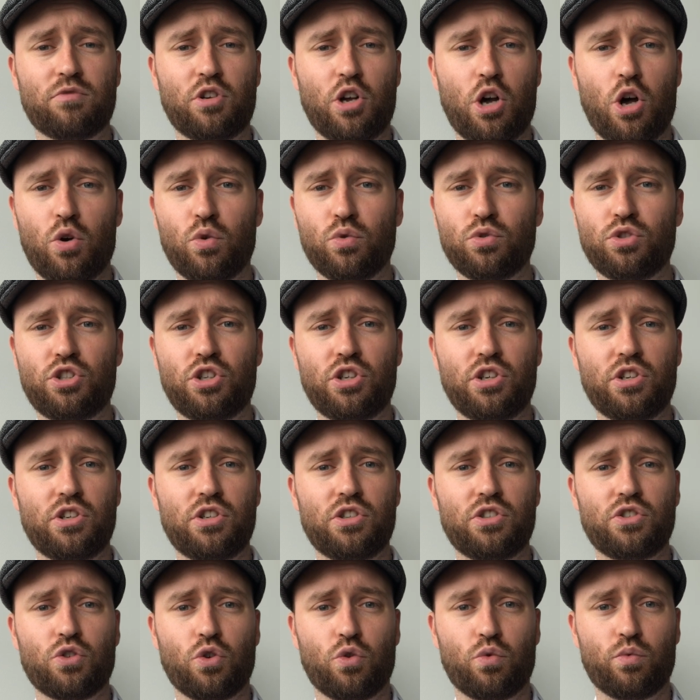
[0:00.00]

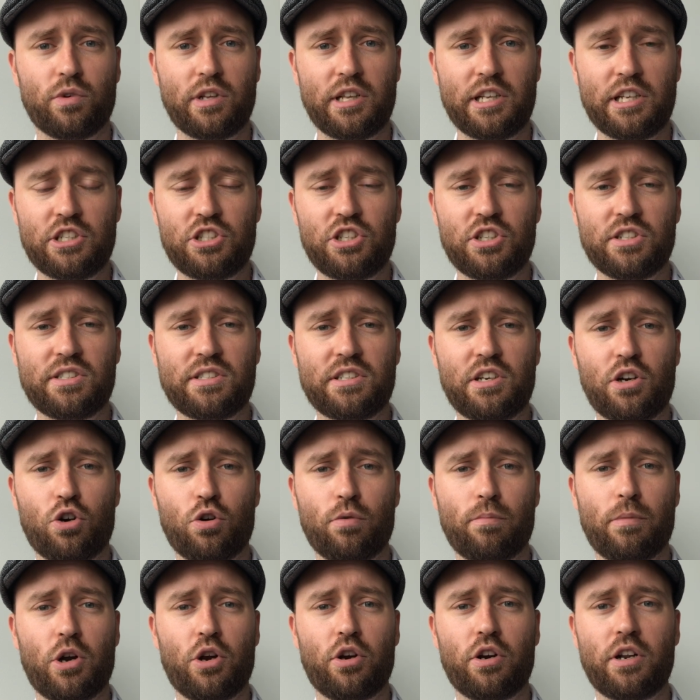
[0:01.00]
cultures or religious
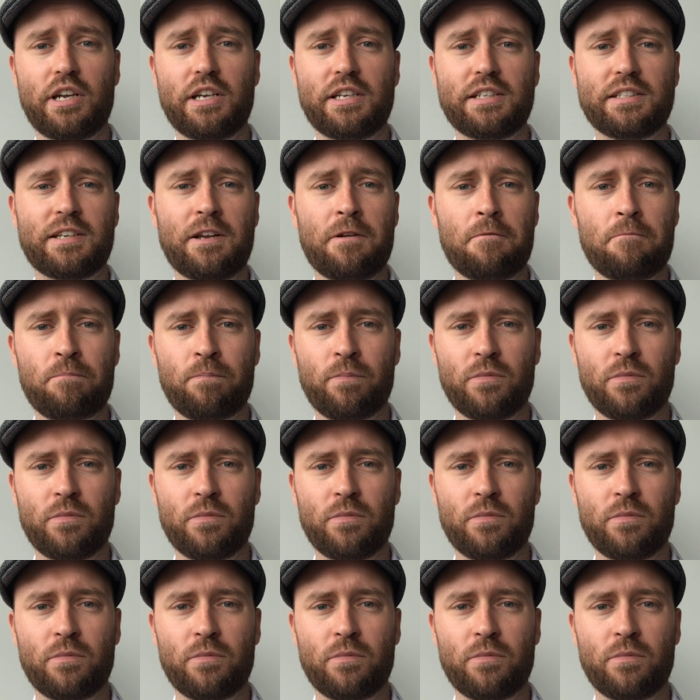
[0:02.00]
ceremonies.